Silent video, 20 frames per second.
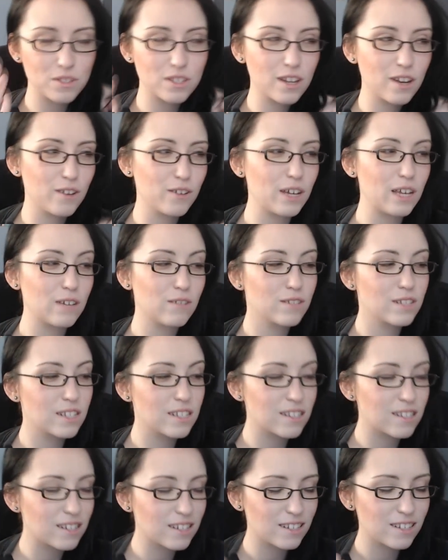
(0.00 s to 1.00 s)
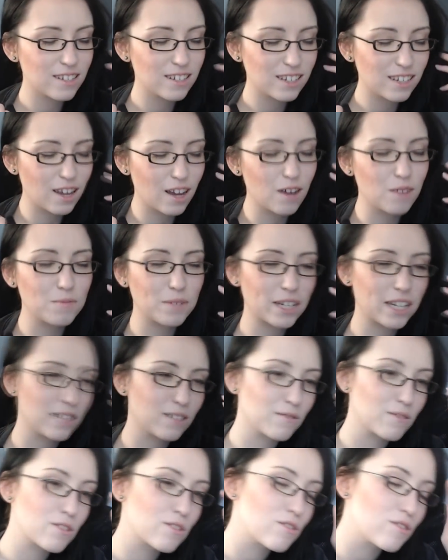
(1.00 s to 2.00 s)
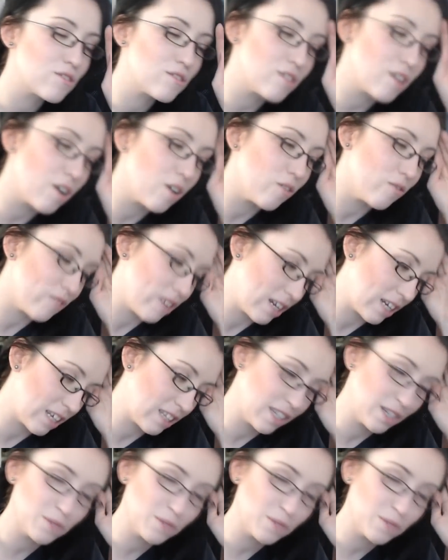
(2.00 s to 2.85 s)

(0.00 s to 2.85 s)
So it was, oh my God, it was so funny.